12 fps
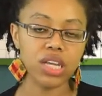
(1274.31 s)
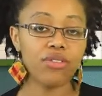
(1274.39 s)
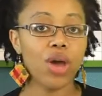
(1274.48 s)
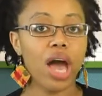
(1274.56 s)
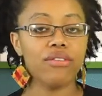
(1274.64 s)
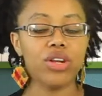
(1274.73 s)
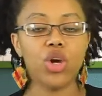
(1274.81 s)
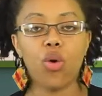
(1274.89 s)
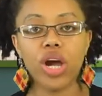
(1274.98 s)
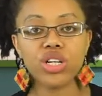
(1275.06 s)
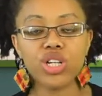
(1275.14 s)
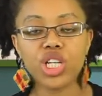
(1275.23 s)
If you have any
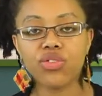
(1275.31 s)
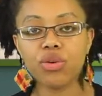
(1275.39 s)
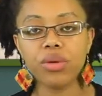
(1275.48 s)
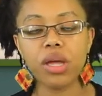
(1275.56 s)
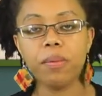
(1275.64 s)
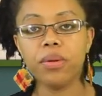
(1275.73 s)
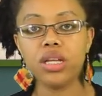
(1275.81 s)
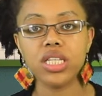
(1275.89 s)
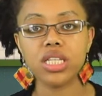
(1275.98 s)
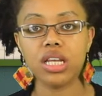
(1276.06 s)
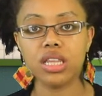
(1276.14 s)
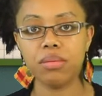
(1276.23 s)
questions for me,
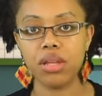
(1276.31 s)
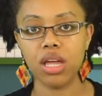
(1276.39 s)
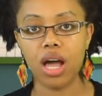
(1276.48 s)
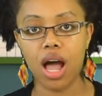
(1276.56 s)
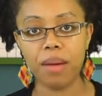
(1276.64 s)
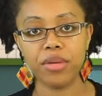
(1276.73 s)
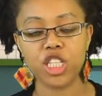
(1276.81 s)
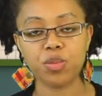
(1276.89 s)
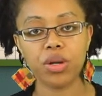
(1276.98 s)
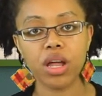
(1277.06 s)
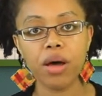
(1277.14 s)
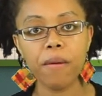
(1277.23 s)
please leave them in the comments
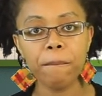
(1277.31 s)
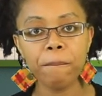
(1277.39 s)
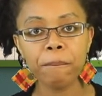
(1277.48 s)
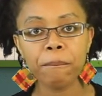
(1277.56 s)
below.